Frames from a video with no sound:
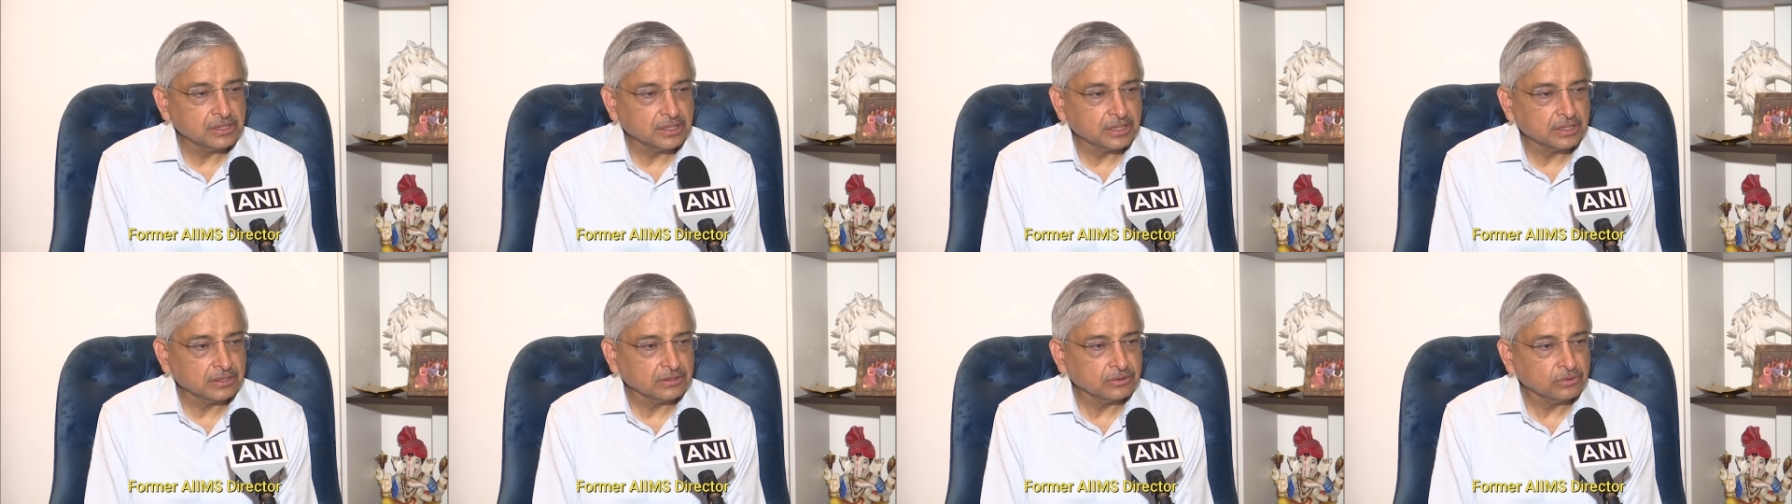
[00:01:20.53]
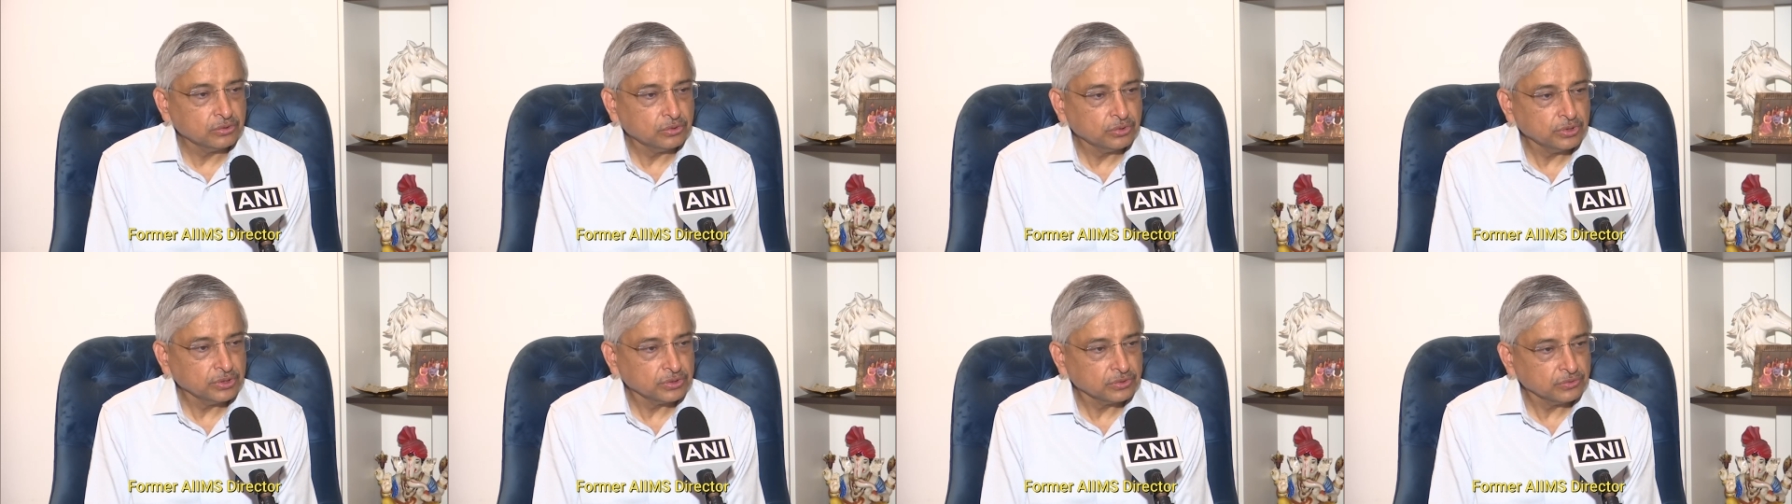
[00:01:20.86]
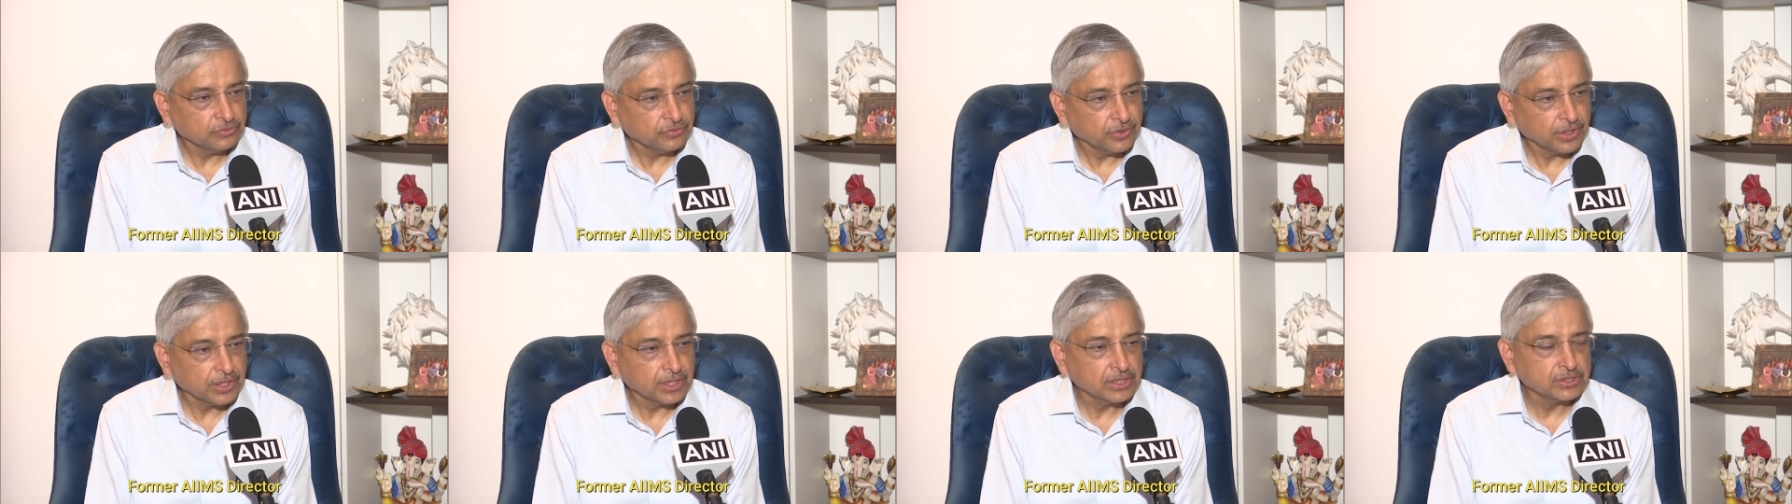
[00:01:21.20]
they can go
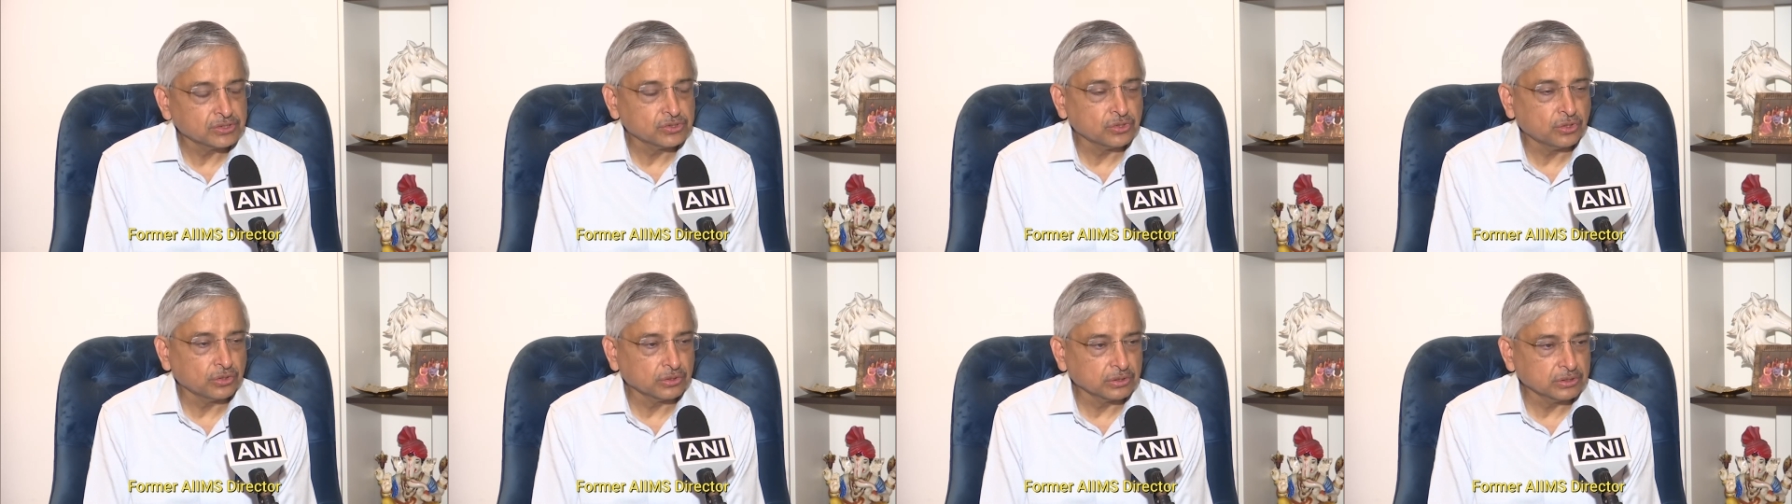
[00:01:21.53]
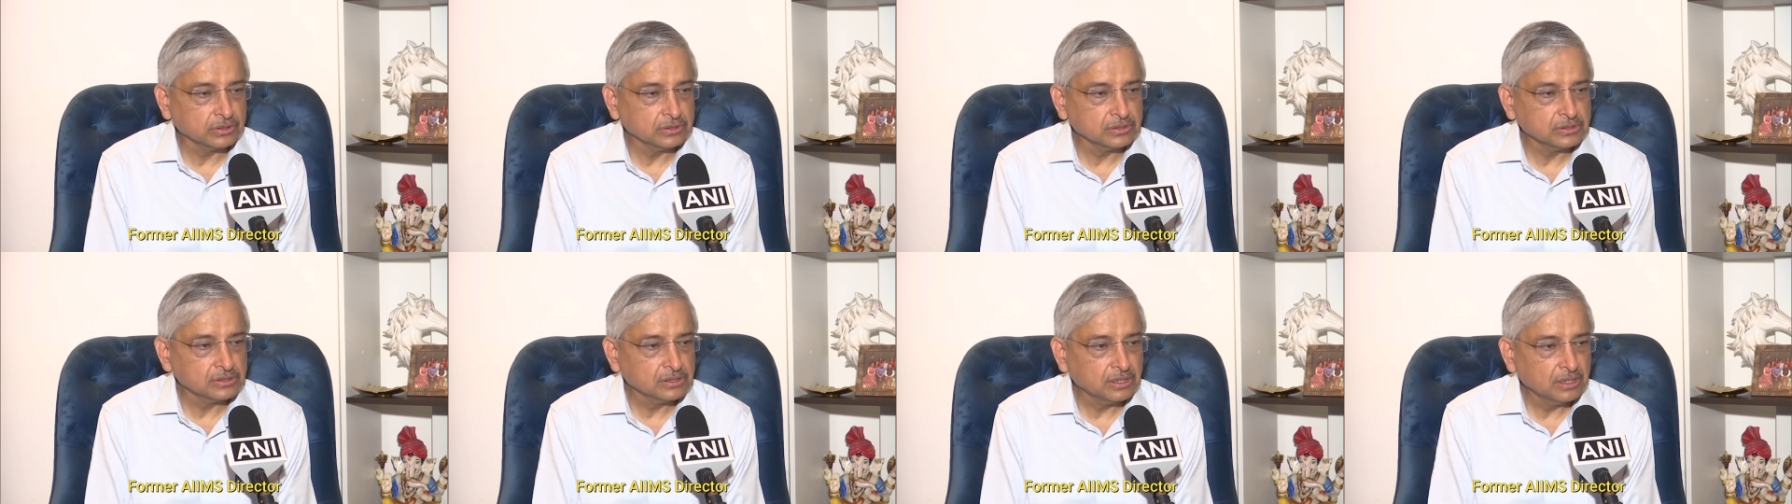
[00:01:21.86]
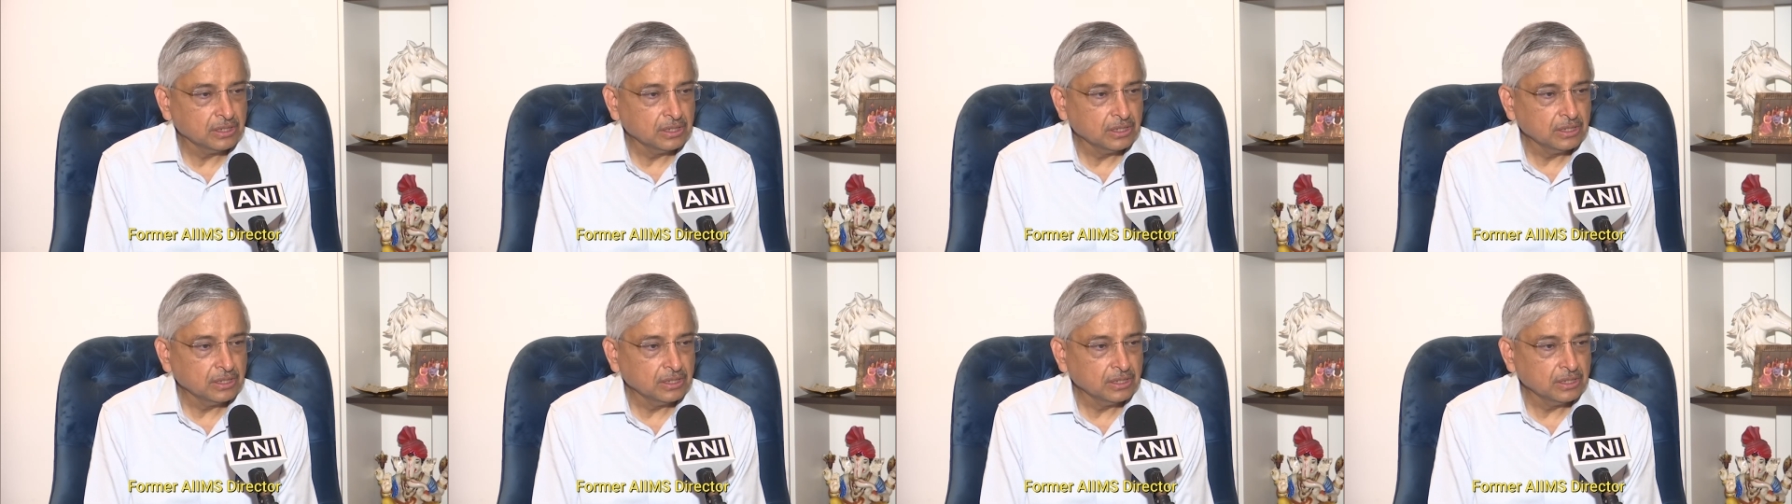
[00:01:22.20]
into various organs